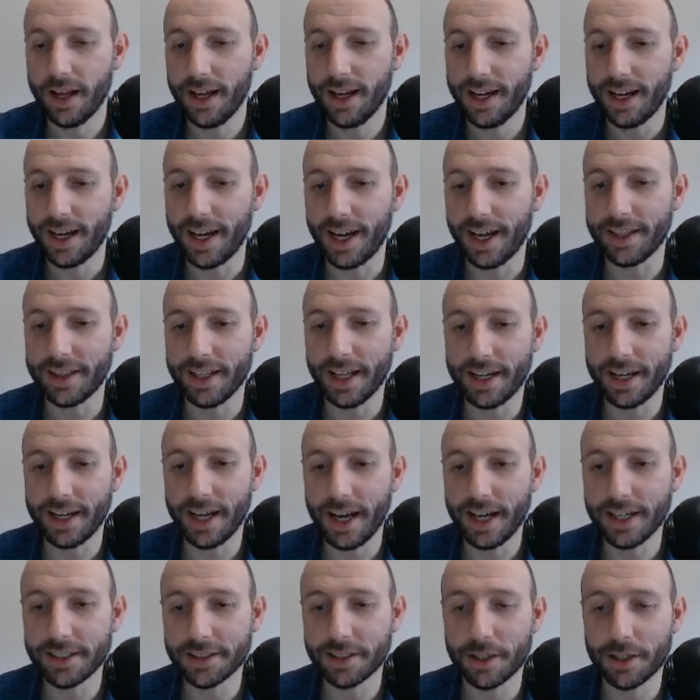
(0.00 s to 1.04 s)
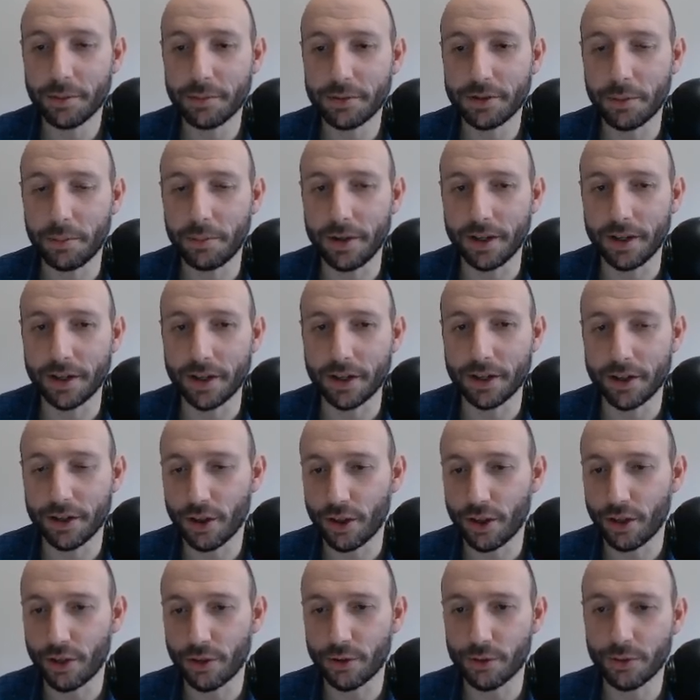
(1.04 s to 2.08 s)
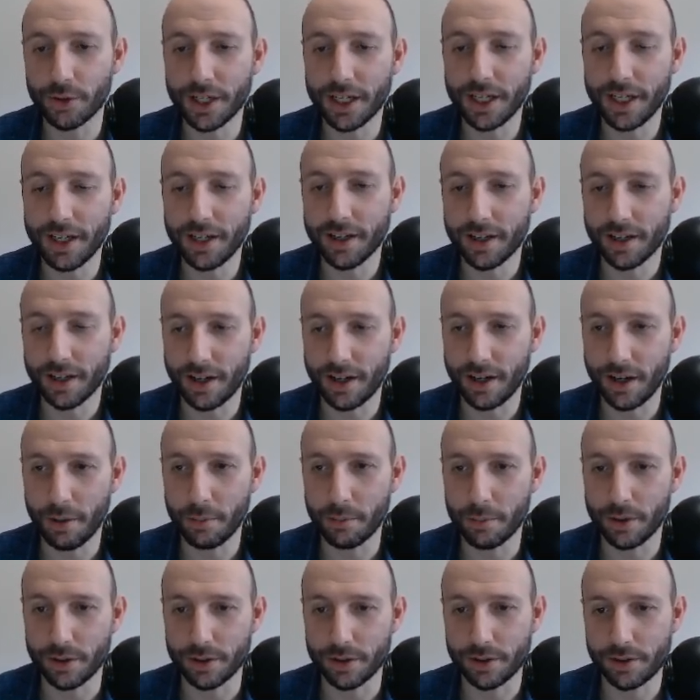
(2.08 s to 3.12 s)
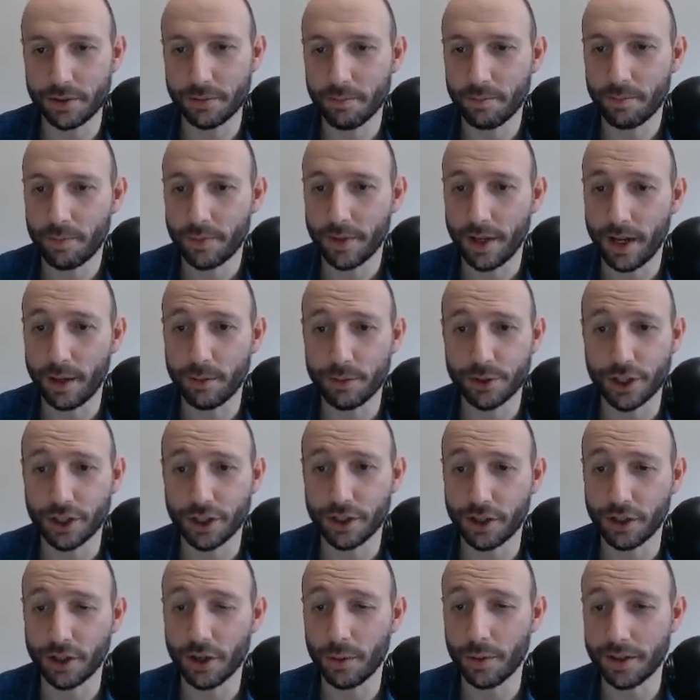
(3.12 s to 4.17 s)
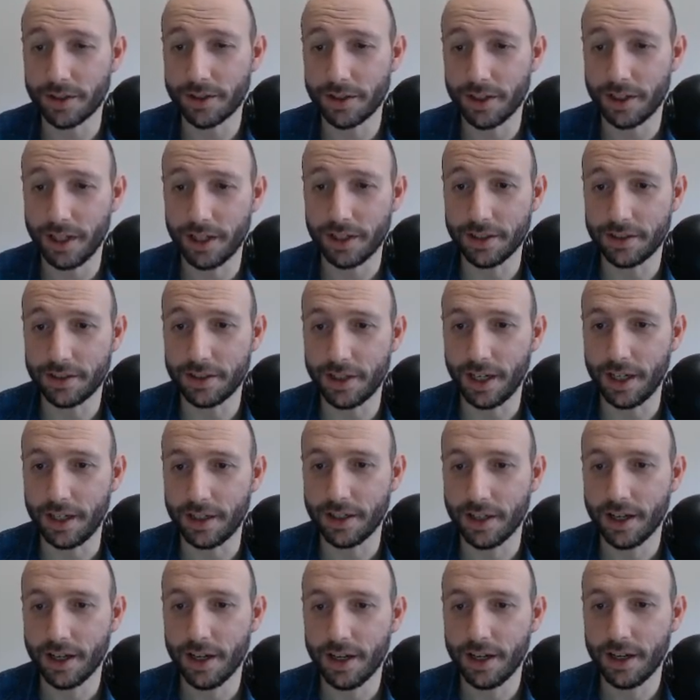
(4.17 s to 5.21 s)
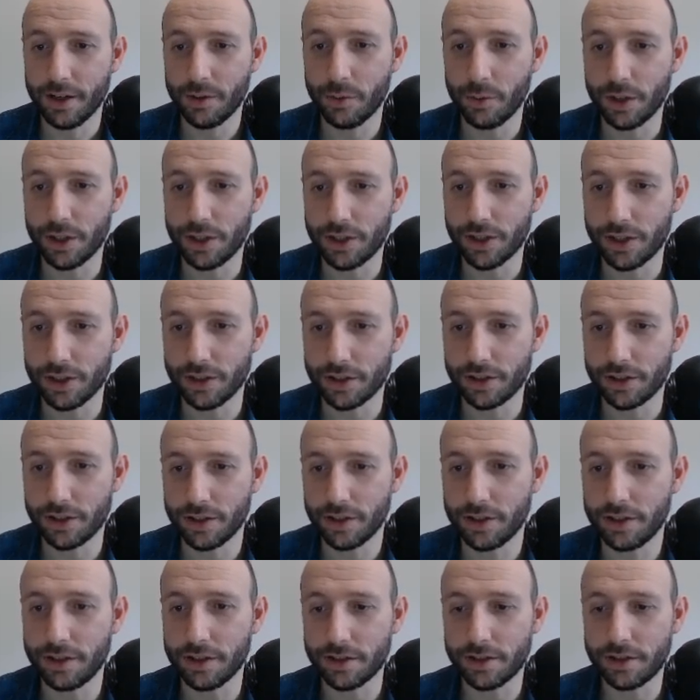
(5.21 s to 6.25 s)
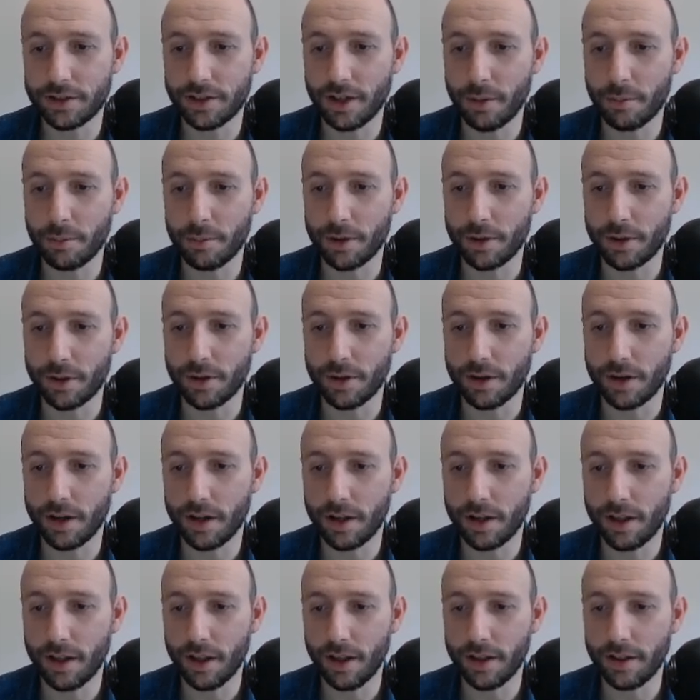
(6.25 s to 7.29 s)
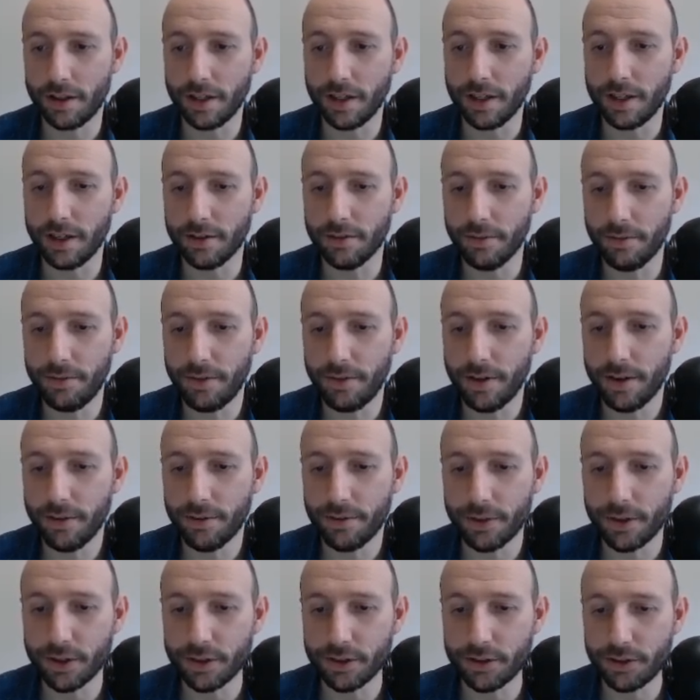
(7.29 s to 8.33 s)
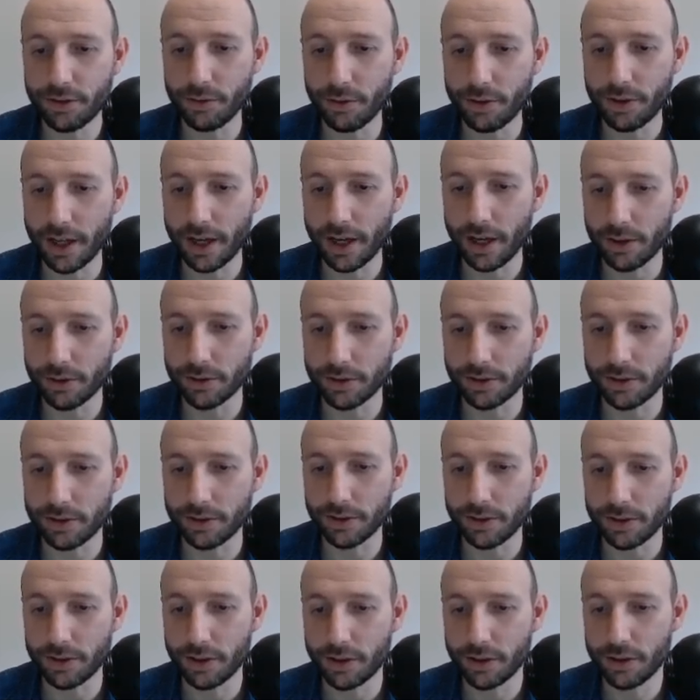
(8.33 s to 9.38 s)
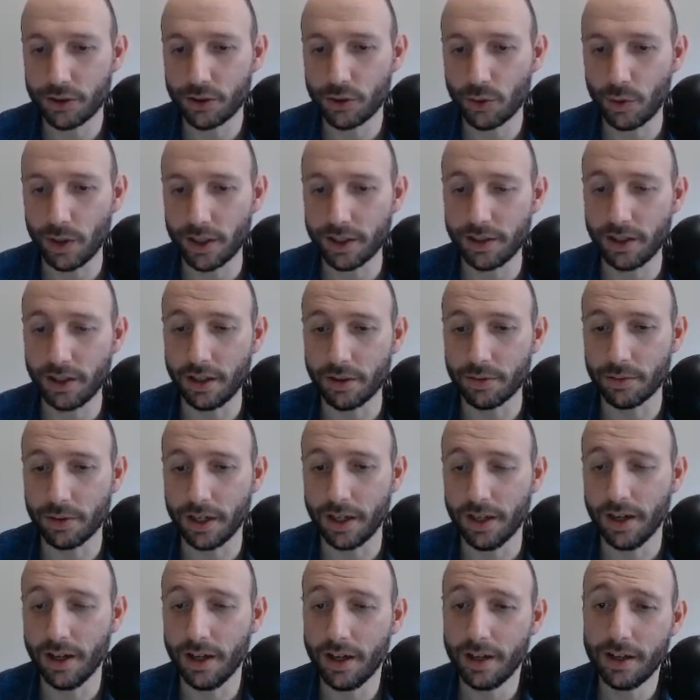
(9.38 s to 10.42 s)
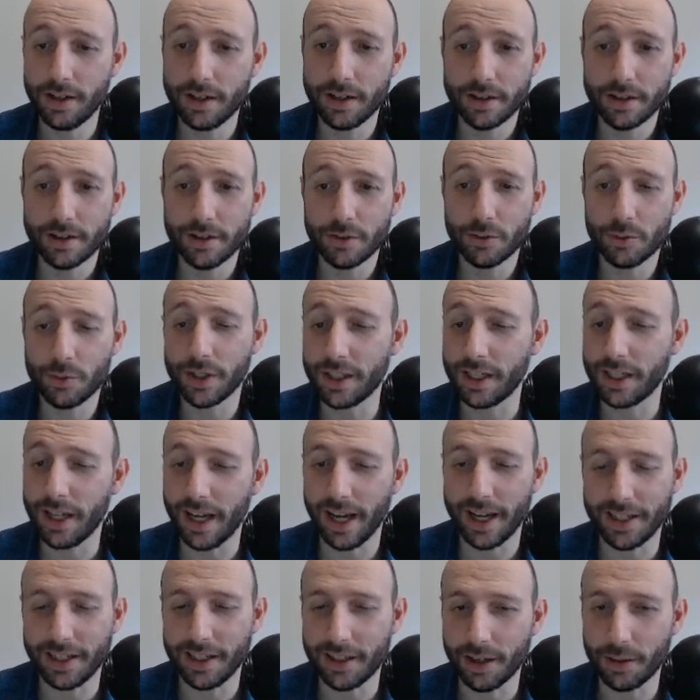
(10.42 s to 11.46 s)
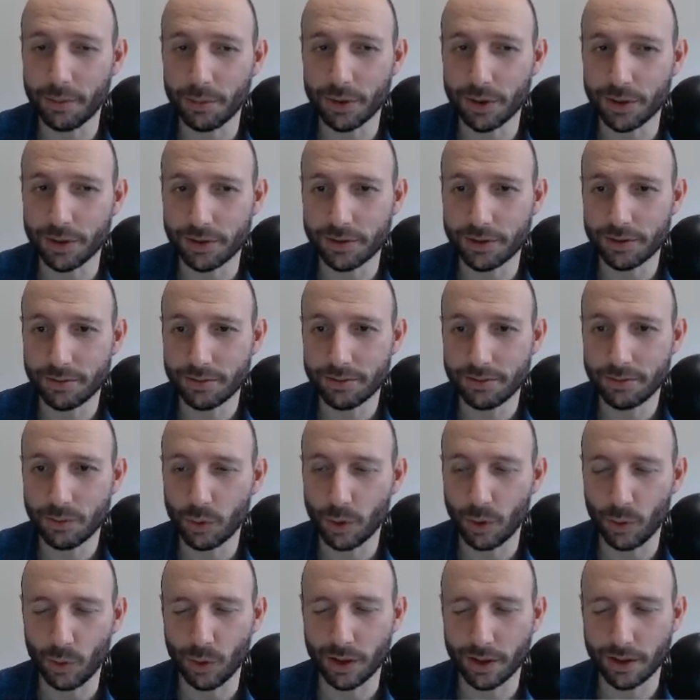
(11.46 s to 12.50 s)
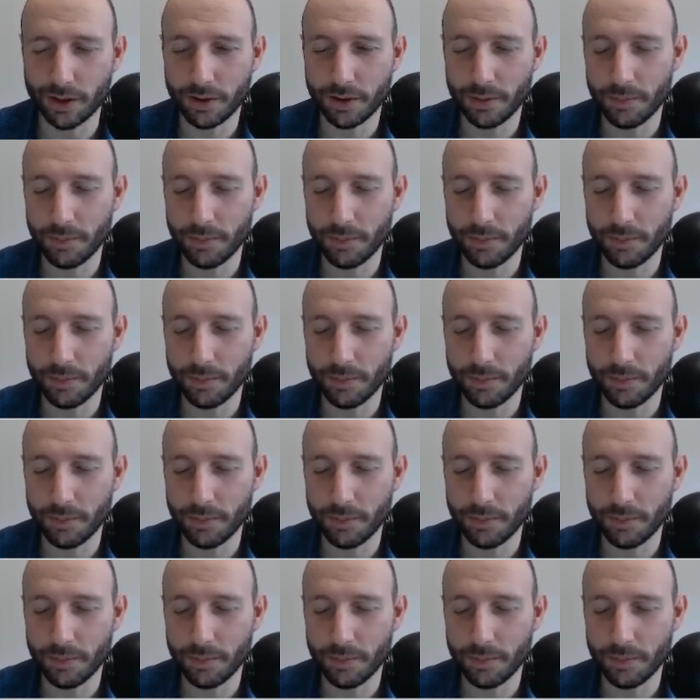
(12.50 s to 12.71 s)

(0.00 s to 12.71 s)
and then ask them to pick 3 numbers. I'm just going to go with today's date, which is December the 5th, 2023. Really, any numbers will work.